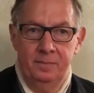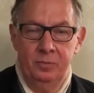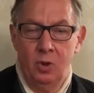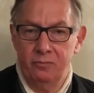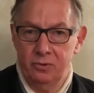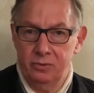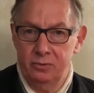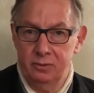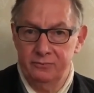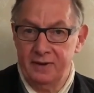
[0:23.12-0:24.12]

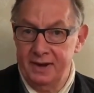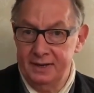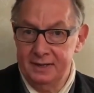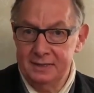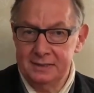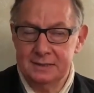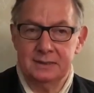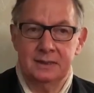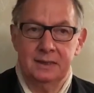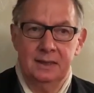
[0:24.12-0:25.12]
novel
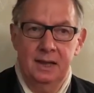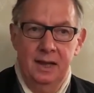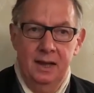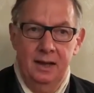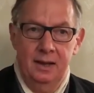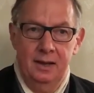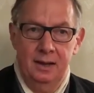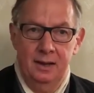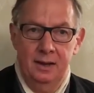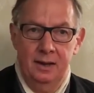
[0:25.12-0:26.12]
findings, uh,
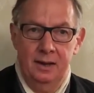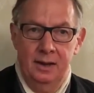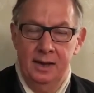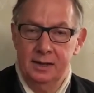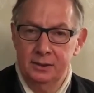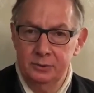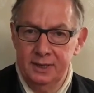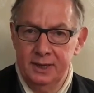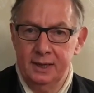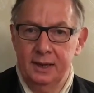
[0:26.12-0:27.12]

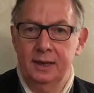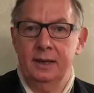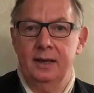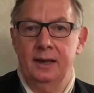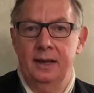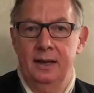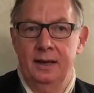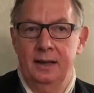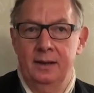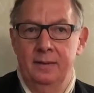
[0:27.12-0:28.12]
including
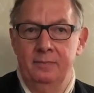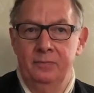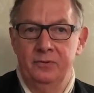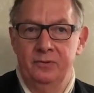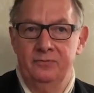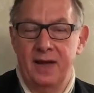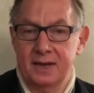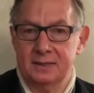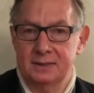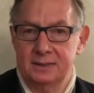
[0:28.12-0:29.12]
um, the
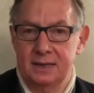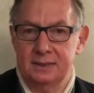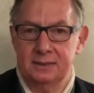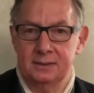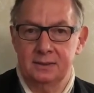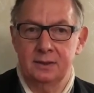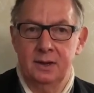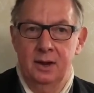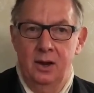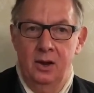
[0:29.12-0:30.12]
fact that
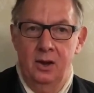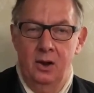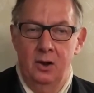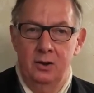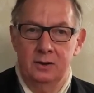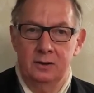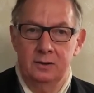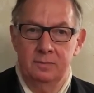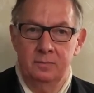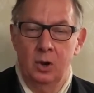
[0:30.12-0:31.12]

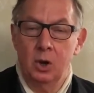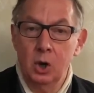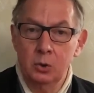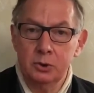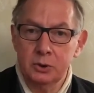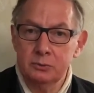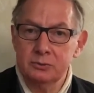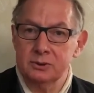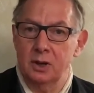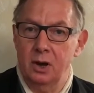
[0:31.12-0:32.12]
um, low
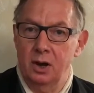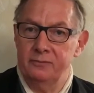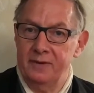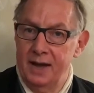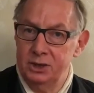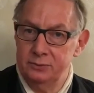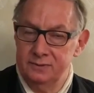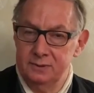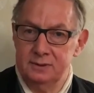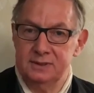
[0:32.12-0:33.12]
dose of
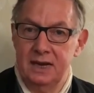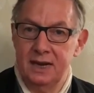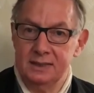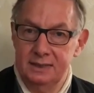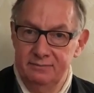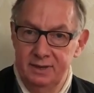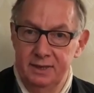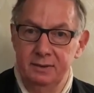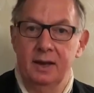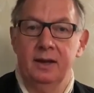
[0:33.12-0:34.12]
adjuvant
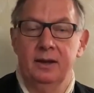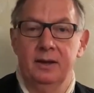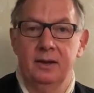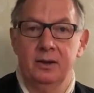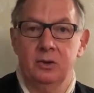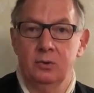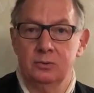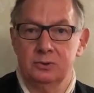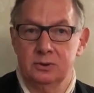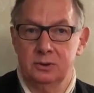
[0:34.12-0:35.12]
selectively uh,
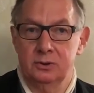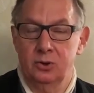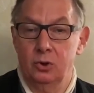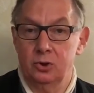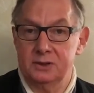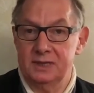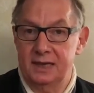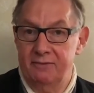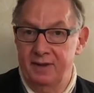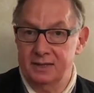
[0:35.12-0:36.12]
cause uh,
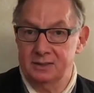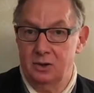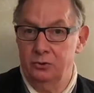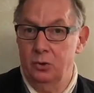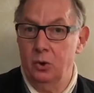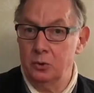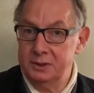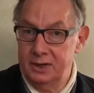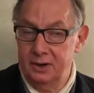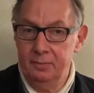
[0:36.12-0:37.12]
neurotoxic effects on the long
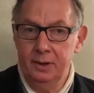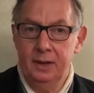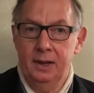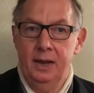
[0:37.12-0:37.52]
term.